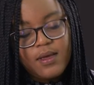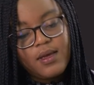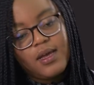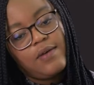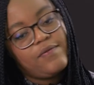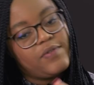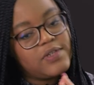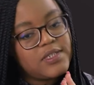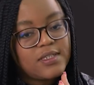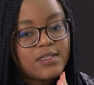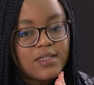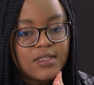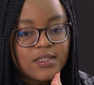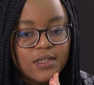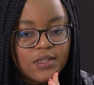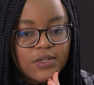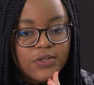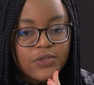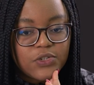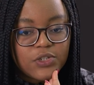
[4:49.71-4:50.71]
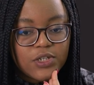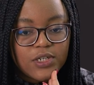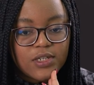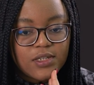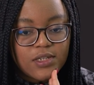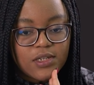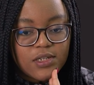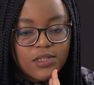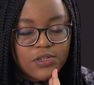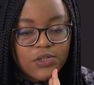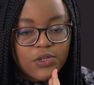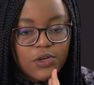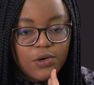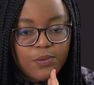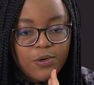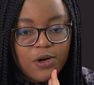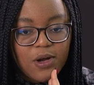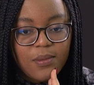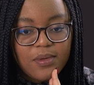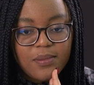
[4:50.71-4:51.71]
And this is the solution to your
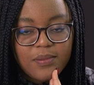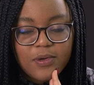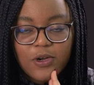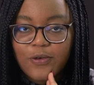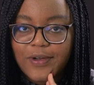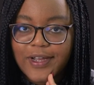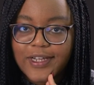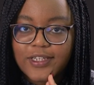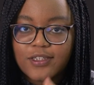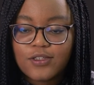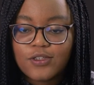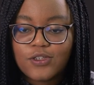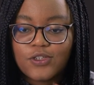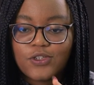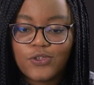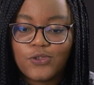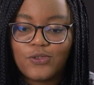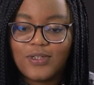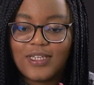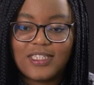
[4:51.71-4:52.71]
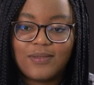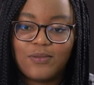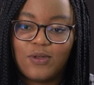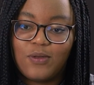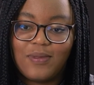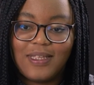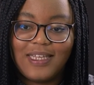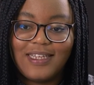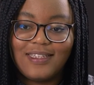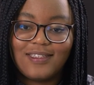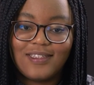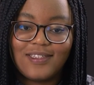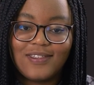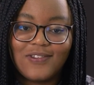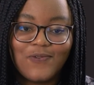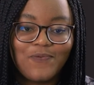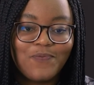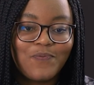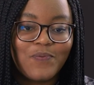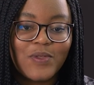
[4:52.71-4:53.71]
problem correct to 2 decimal
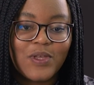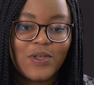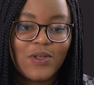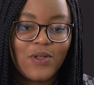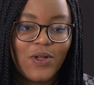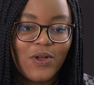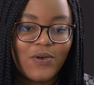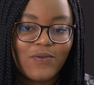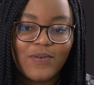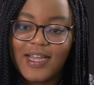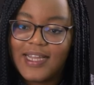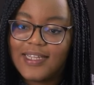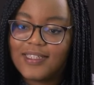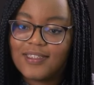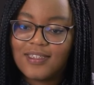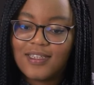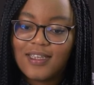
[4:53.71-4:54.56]
places. All right.